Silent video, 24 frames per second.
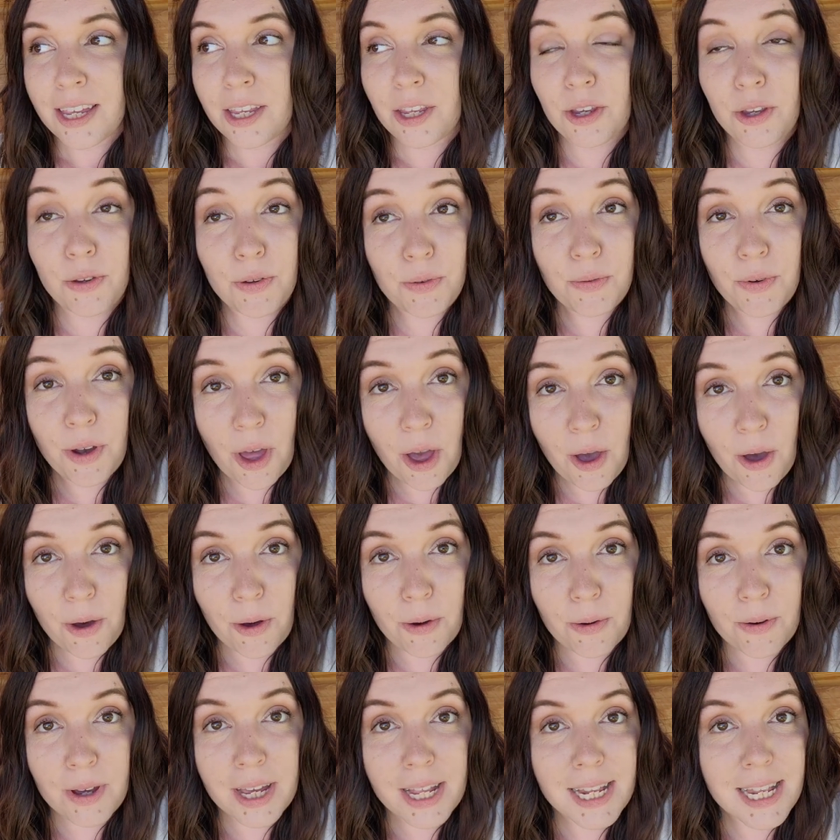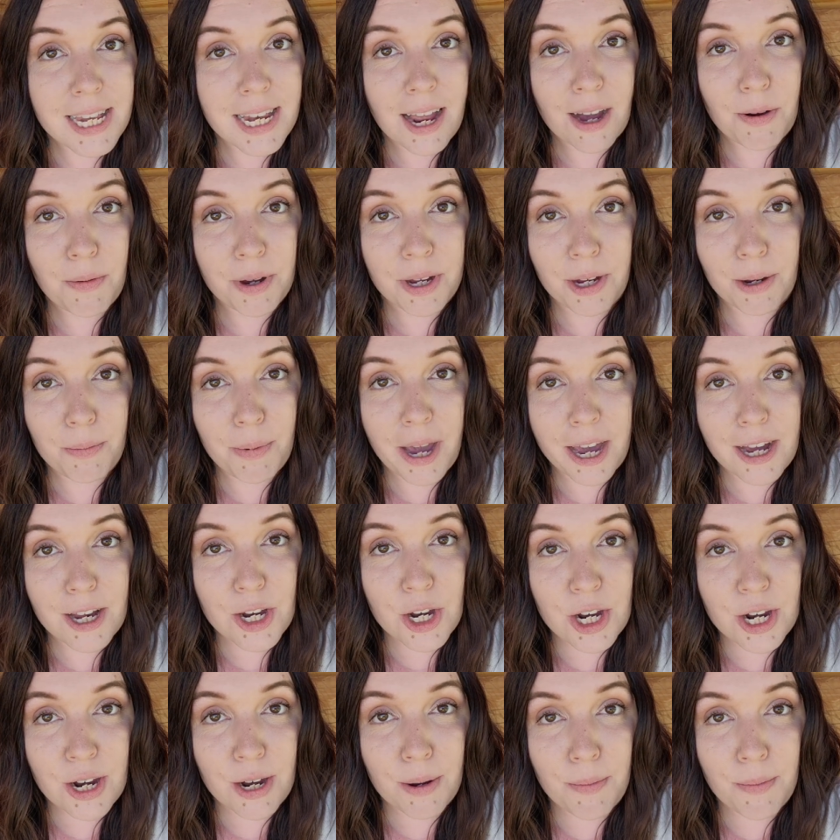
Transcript: you know it's not what you're passionate